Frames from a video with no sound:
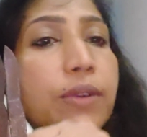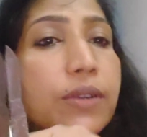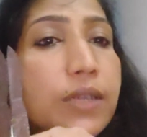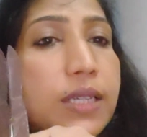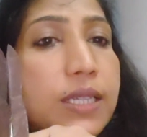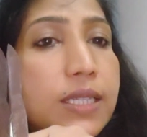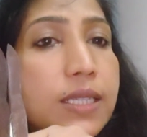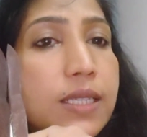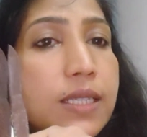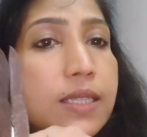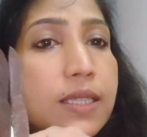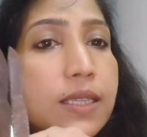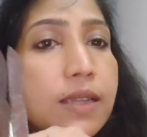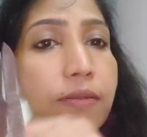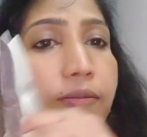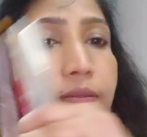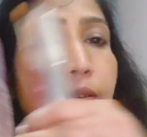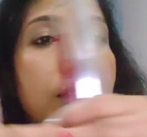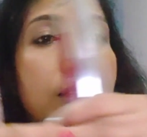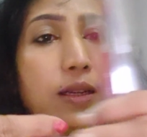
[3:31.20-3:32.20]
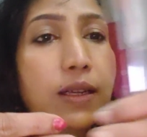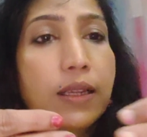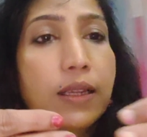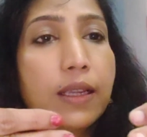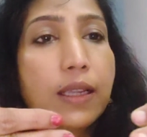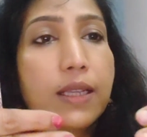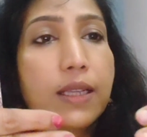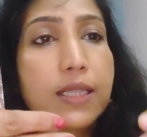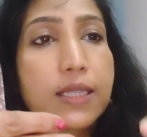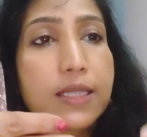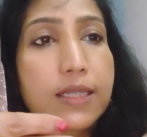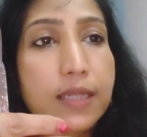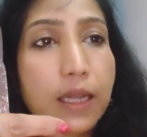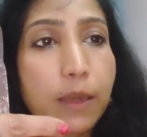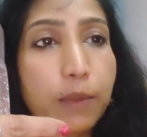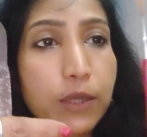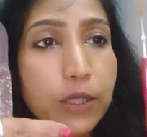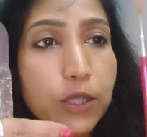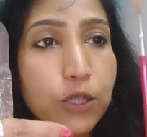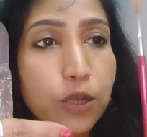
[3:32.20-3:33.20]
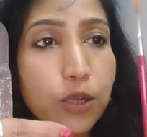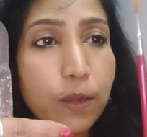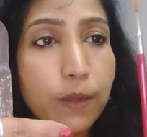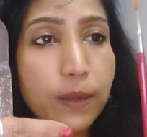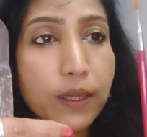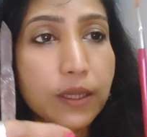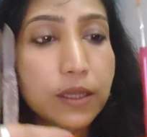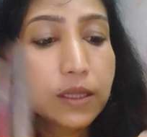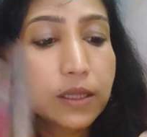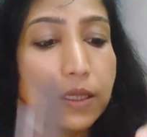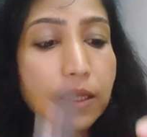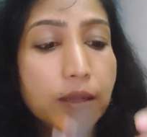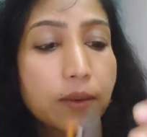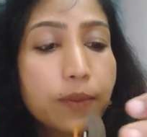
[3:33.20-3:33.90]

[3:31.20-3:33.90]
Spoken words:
recessive. It is double dominant.